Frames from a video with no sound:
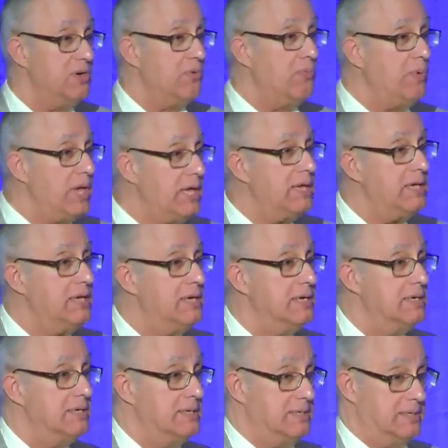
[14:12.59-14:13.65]
We
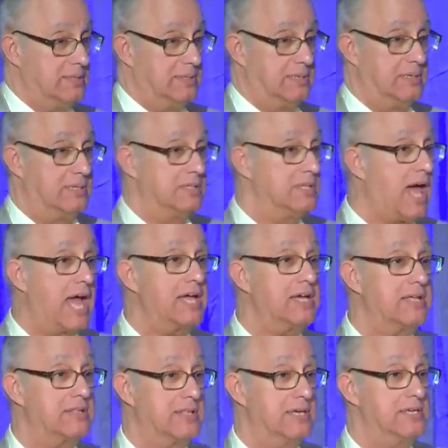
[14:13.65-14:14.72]
like
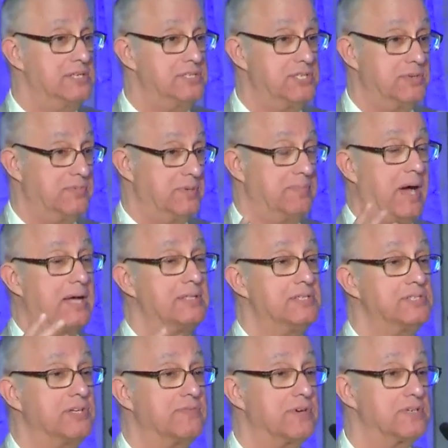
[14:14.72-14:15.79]
things that remind
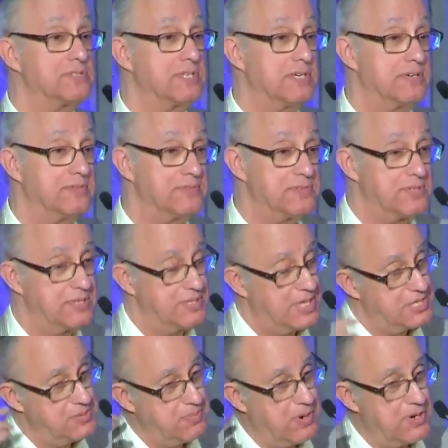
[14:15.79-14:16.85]
us of ourselves.
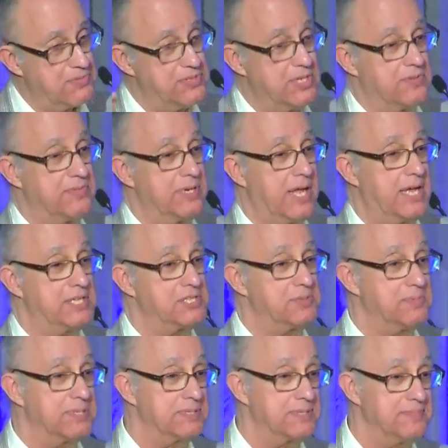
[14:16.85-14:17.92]
That's part of self enhancement.